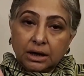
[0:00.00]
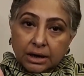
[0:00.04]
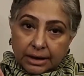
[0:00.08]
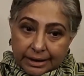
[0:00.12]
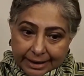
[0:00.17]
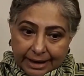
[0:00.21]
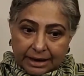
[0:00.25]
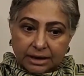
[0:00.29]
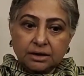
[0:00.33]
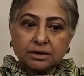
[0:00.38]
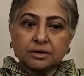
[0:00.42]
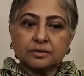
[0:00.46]

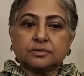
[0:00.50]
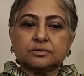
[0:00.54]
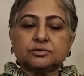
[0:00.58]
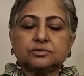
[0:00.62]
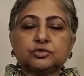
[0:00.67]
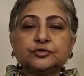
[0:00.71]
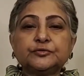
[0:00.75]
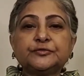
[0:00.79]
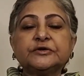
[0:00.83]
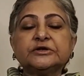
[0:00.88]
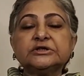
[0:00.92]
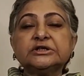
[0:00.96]
Again,
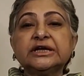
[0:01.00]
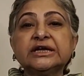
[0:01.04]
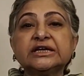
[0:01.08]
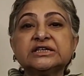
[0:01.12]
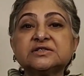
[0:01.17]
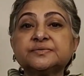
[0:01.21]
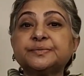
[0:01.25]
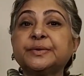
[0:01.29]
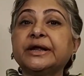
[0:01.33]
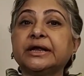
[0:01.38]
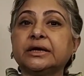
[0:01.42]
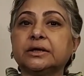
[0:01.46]
to further
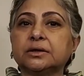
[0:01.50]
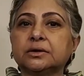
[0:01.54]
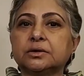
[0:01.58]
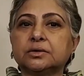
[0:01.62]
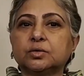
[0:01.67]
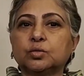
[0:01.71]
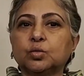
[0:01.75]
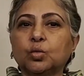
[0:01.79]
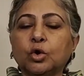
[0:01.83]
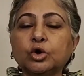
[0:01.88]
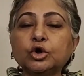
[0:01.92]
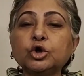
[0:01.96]
explain,
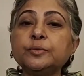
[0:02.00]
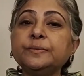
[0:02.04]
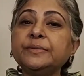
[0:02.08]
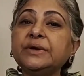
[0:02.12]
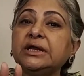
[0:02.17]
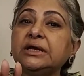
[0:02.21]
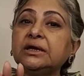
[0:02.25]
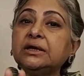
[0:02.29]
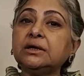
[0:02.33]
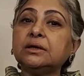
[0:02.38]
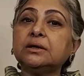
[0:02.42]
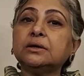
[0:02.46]
what do you
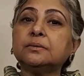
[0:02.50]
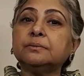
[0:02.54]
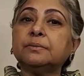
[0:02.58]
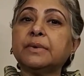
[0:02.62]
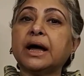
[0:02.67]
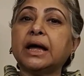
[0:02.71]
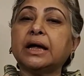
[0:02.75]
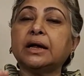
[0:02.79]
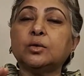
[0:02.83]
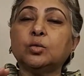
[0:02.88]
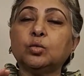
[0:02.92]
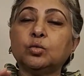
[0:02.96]
mean
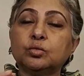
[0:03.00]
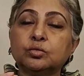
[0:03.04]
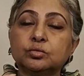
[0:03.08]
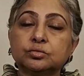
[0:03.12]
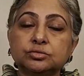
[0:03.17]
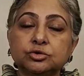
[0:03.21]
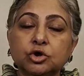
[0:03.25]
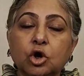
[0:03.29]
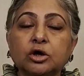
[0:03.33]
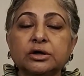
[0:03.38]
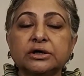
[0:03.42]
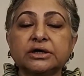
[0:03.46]
by
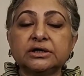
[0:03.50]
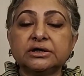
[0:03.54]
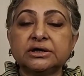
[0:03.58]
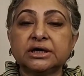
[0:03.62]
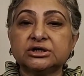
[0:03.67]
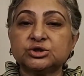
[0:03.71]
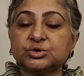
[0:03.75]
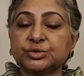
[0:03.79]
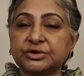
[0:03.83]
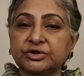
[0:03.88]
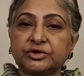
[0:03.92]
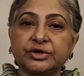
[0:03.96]
not in
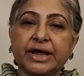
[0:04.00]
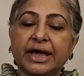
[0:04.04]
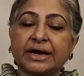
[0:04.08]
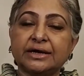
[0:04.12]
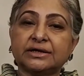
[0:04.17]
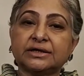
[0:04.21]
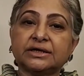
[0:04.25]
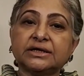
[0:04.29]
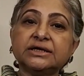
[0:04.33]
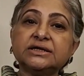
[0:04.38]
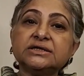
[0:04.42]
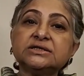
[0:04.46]
touch with
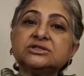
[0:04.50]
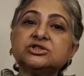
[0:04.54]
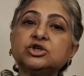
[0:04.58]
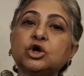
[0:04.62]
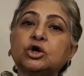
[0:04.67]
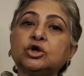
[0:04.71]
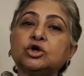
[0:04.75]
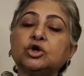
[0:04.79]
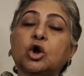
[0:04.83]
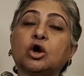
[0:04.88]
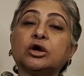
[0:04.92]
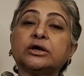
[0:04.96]
reality is
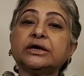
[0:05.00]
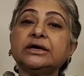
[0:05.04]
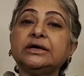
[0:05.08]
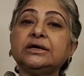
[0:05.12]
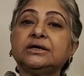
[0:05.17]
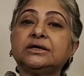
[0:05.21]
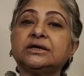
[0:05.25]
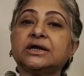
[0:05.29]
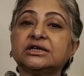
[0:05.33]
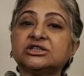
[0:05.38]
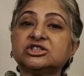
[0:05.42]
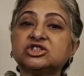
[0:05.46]
you're not
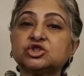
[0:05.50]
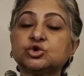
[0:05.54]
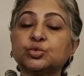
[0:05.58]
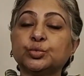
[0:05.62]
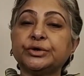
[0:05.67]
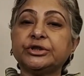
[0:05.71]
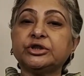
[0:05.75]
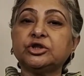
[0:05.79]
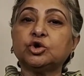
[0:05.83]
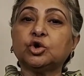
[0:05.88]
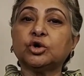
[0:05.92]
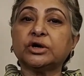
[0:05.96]
in touch
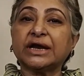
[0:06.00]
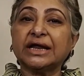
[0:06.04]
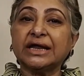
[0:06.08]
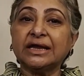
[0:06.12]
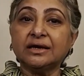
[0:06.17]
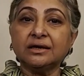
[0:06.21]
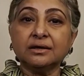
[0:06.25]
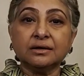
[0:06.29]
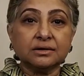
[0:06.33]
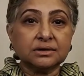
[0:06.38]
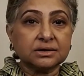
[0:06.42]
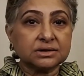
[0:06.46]
with your
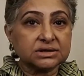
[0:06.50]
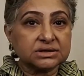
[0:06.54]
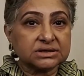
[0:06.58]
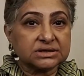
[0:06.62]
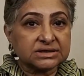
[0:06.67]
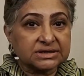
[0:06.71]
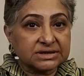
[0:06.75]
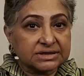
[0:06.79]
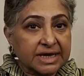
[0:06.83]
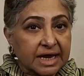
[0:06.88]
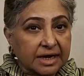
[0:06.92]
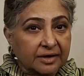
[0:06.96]
inner
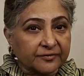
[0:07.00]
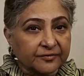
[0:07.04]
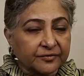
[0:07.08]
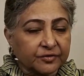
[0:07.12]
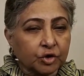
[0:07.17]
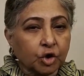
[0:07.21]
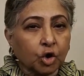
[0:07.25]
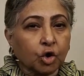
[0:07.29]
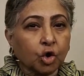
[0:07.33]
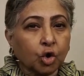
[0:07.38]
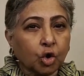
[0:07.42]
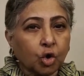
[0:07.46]
self,
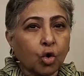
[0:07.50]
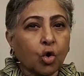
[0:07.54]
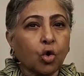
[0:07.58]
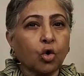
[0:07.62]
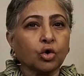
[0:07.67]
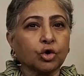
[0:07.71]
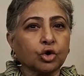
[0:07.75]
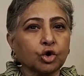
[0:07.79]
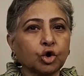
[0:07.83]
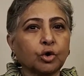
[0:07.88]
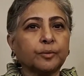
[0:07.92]
your core,